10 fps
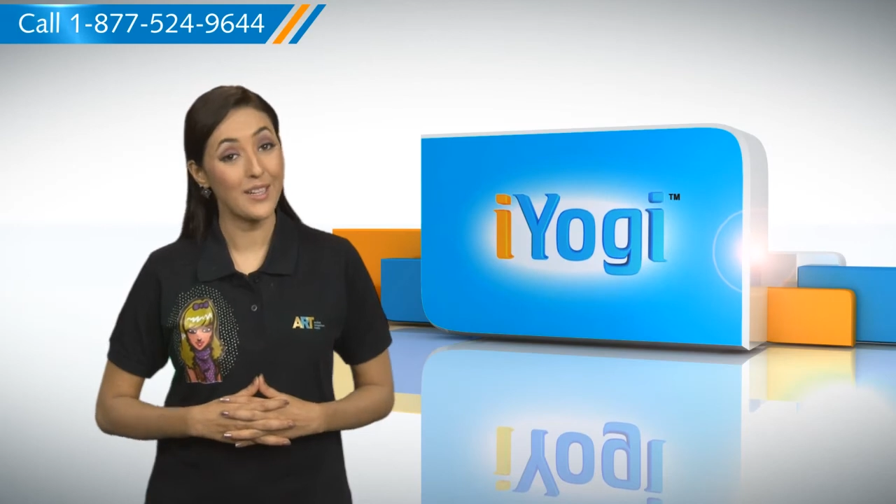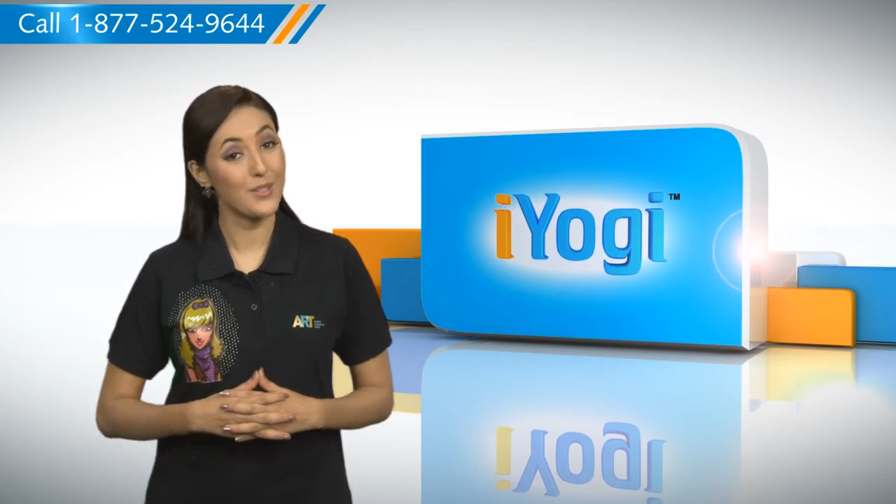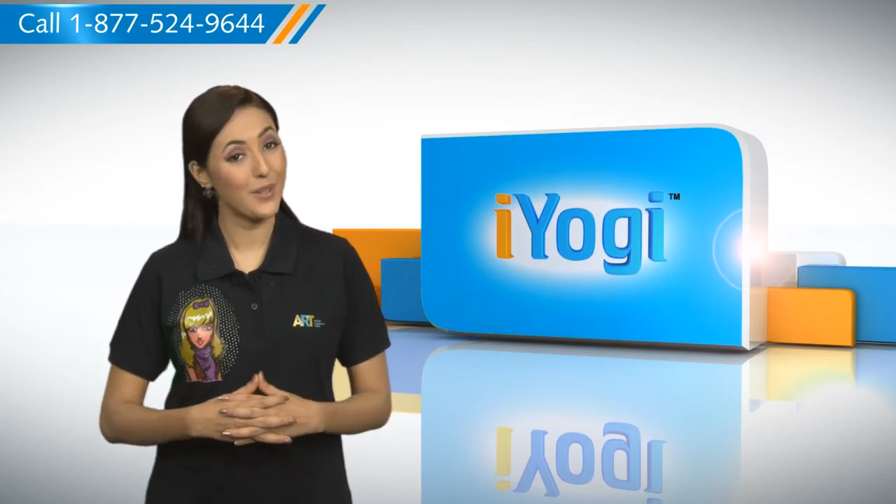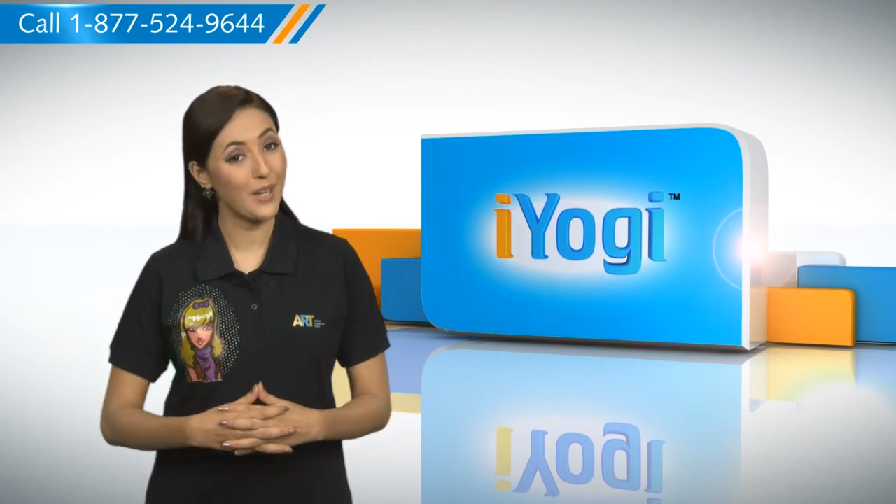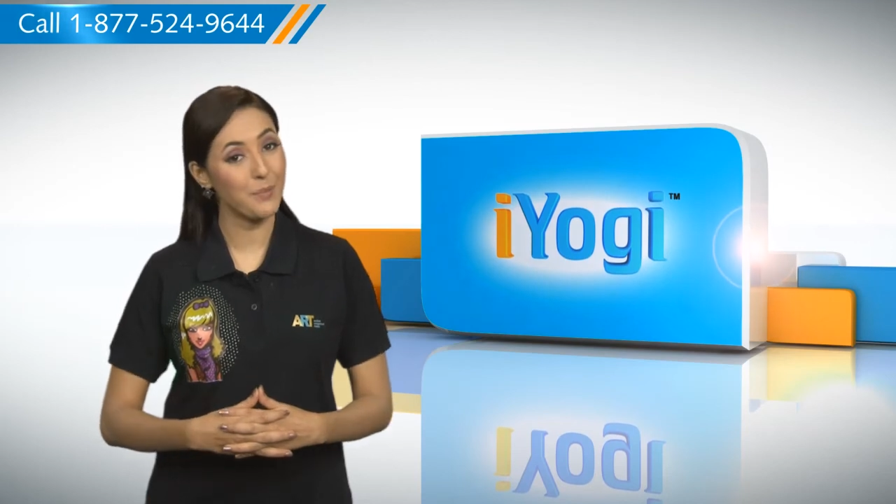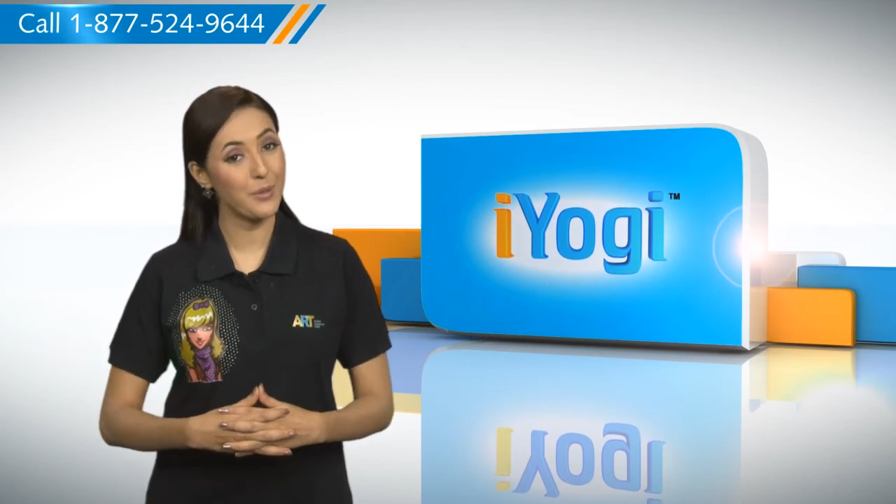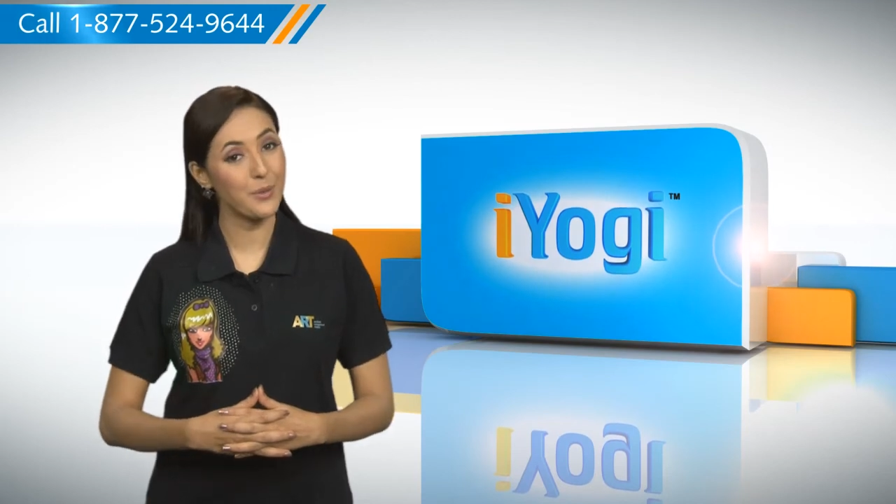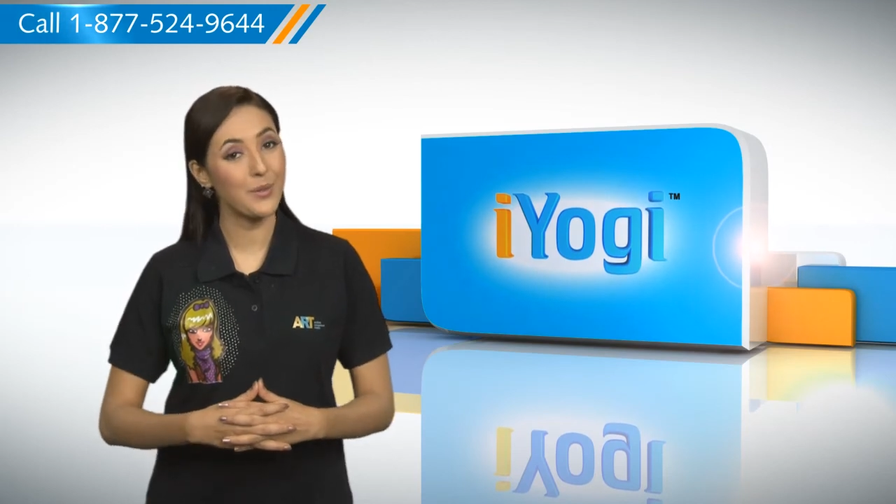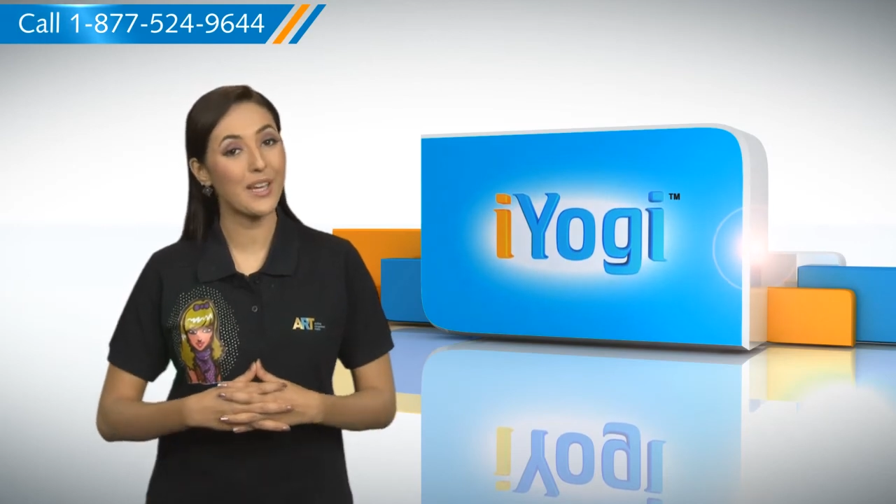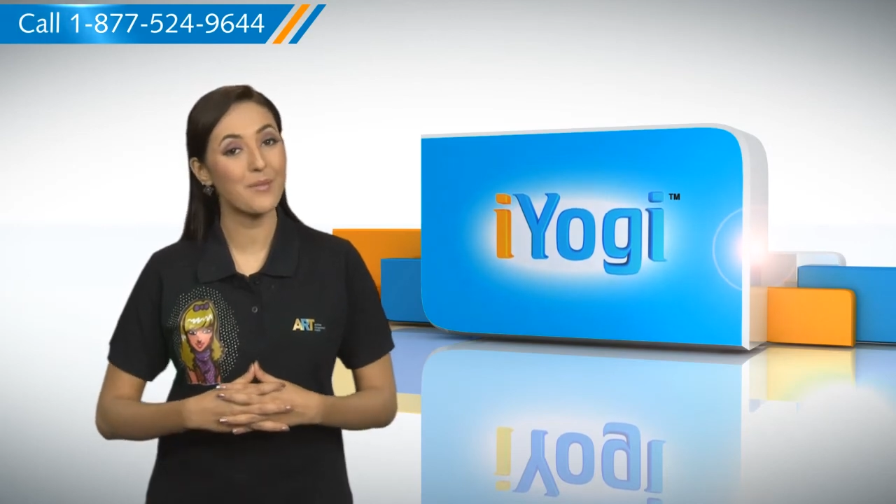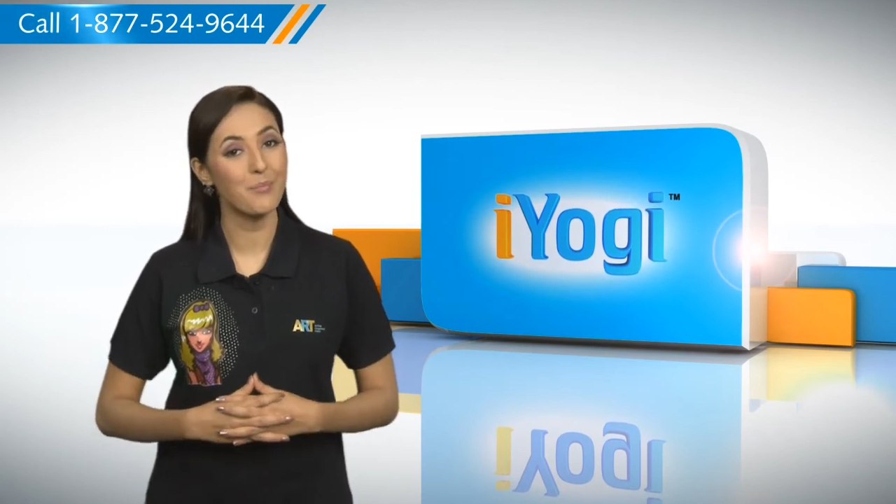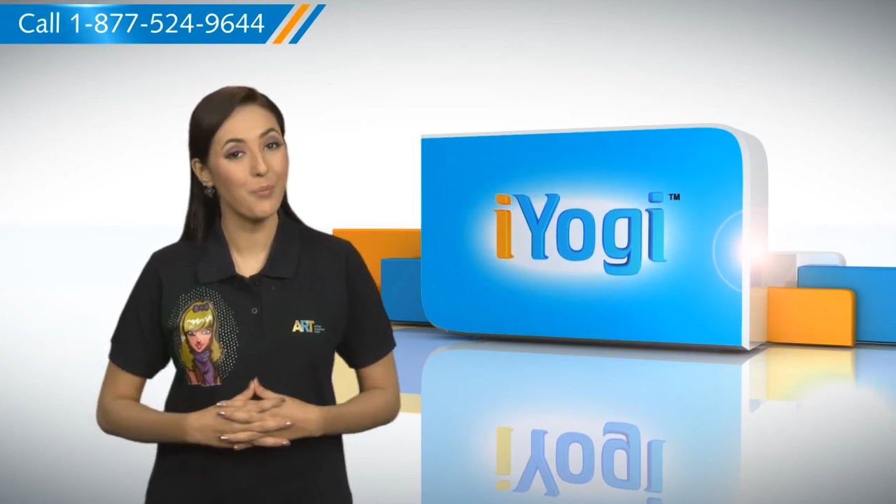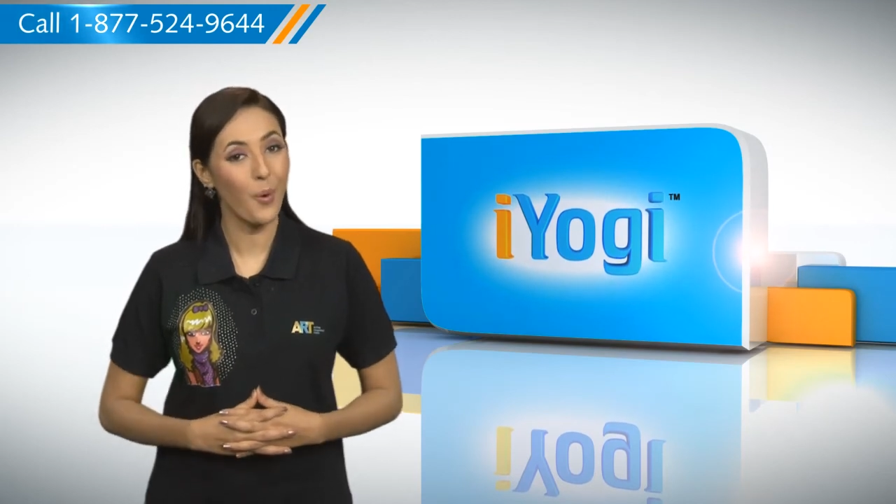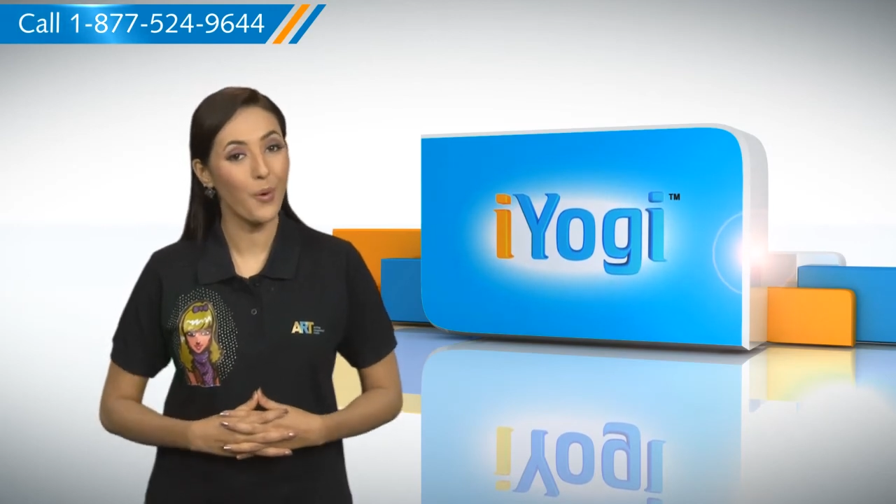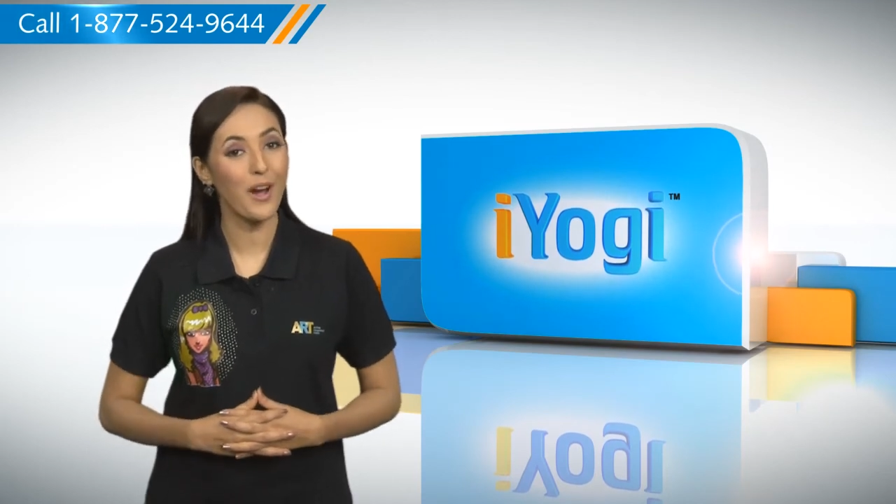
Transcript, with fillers: to help you get more